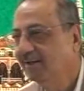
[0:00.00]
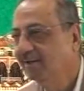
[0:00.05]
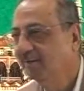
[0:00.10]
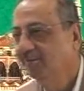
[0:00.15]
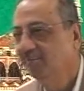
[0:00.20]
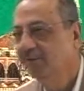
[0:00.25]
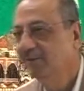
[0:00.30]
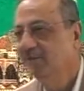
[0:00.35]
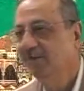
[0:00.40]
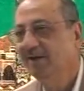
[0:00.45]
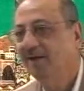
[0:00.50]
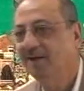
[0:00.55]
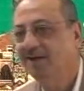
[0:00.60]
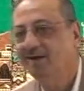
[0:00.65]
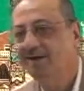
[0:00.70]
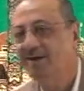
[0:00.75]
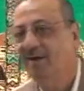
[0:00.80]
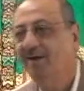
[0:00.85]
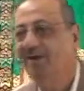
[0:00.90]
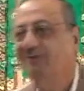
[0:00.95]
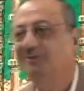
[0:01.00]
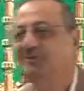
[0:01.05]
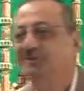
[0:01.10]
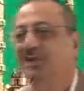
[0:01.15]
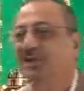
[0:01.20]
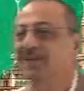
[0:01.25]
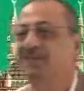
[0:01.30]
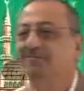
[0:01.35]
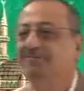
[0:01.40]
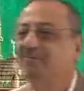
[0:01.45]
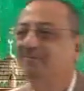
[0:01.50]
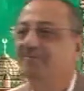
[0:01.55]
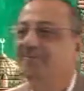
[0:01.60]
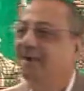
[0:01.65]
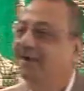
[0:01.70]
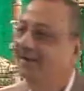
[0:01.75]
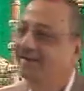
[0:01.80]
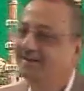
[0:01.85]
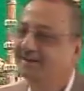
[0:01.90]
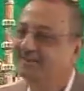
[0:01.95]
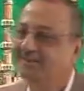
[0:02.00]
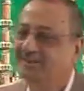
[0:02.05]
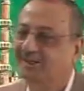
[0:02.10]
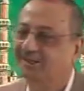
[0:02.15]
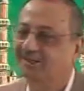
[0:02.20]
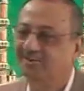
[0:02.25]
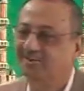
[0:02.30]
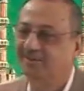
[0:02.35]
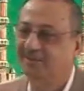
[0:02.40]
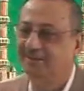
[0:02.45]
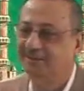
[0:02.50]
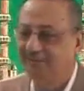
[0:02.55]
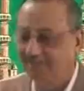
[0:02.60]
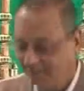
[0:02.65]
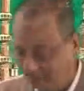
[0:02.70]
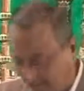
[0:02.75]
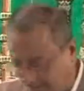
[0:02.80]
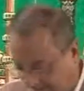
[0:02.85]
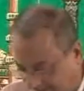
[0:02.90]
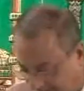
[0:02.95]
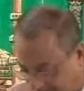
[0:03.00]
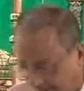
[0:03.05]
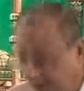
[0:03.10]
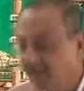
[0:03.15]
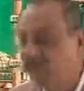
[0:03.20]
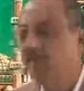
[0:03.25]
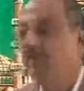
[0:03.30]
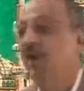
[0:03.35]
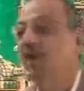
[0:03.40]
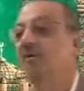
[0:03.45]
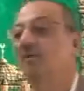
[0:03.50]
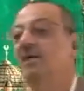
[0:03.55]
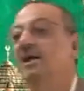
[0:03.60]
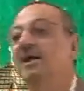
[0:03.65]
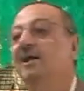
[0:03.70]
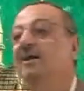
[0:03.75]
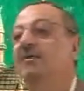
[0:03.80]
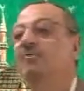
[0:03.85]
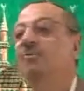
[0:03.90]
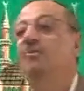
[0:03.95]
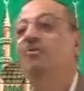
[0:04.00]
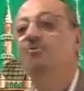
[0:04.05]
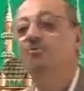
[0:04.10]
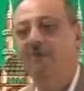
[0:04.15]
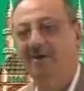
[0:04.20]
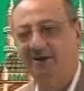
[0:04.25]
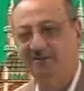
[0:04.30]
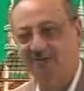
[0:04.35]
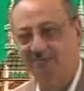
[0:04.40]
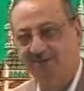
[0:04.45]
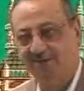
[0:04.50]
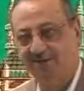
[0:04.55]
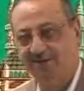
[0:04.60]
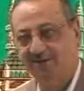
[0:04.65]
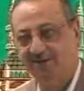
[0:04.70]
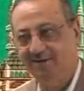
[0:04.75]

We are not saying fi mahalli judgment. Okay. Now I'll move faster.